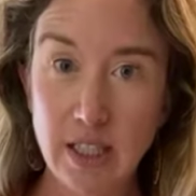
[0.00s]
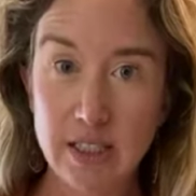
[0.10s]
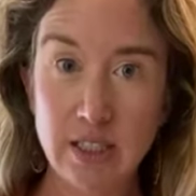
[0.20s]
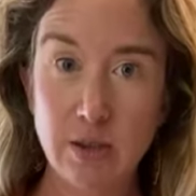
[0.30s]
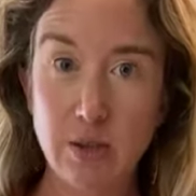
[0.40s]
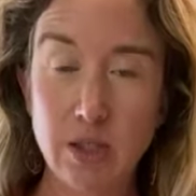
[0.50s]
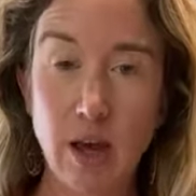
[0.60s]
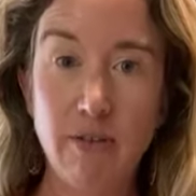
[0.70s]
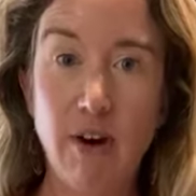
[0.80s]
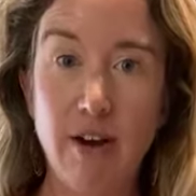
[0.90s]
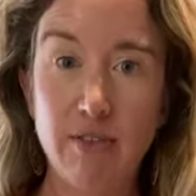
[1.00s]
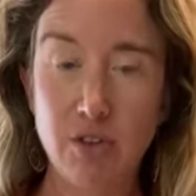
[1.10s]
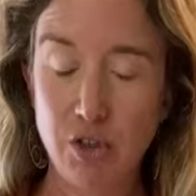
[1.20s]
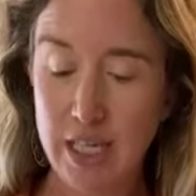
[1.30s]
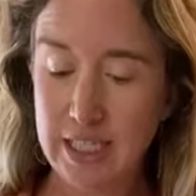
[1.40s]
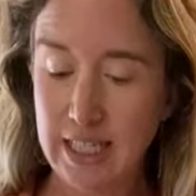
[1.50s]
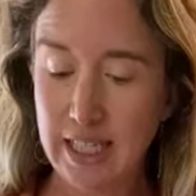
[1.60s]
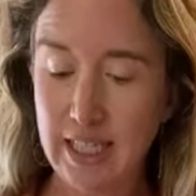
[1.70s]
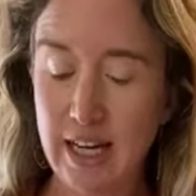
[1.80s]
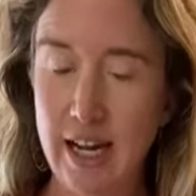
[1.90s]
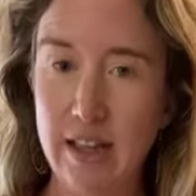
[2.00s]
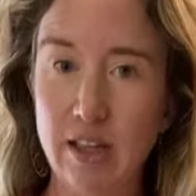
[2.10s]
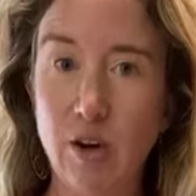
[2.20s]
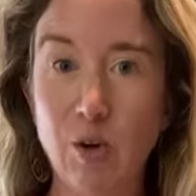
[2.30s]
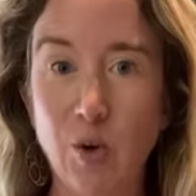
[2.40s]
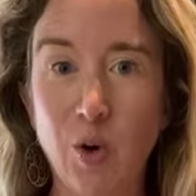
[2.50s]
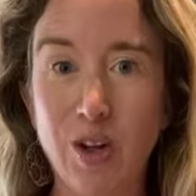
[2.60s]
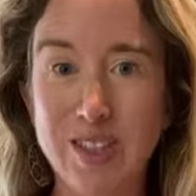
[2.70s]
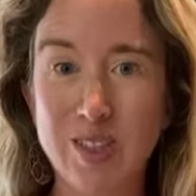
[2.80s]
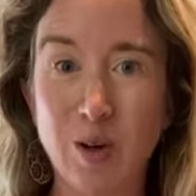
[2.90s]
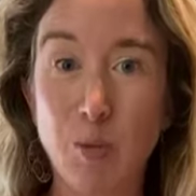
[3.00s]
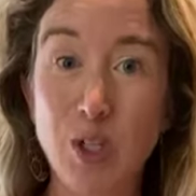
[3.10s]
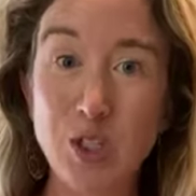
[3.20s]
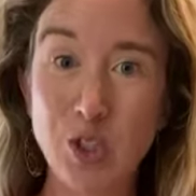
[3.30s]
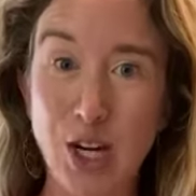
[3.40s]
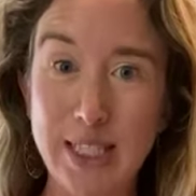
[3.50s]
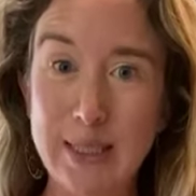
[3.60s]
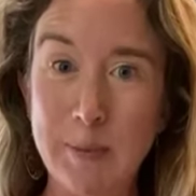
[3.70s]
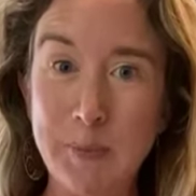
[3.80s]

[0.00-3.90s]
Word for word: to slough off the dry skin, and the coconut oil is going to moisturize.